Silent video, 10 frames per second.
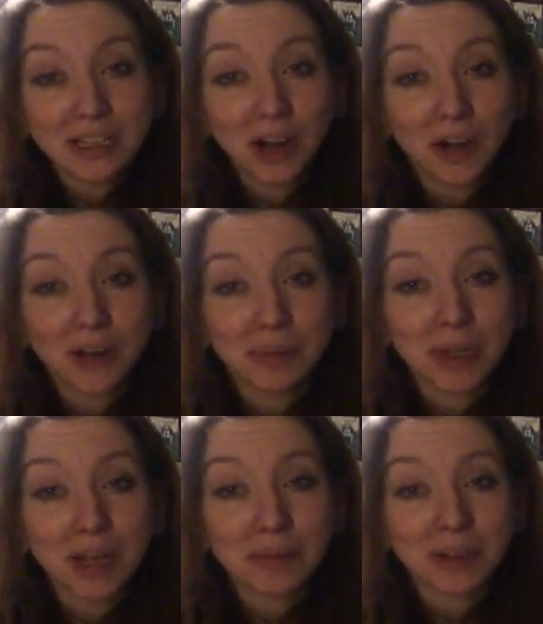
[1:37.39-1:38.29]
oh, you
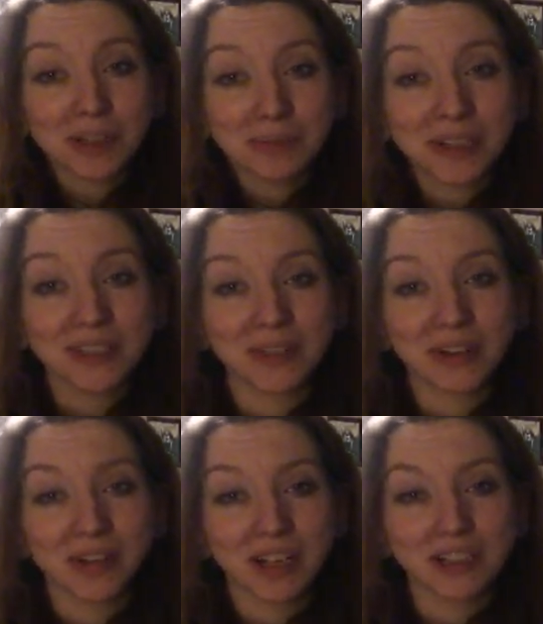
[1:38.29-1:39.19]
pick up a good piece of
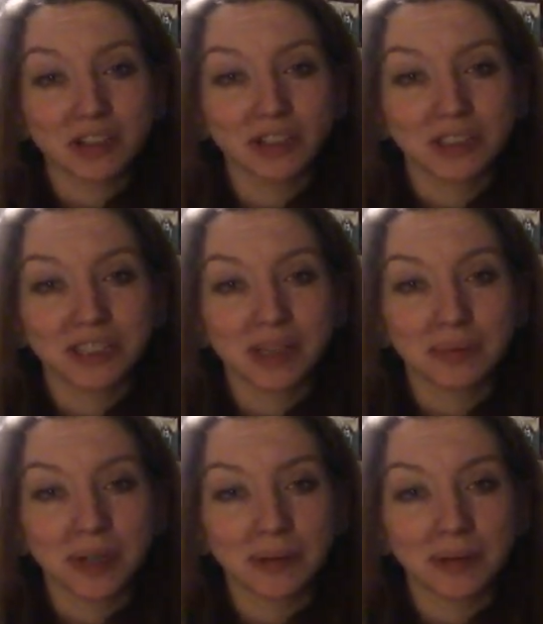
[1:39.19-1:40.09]
advice or a little tip,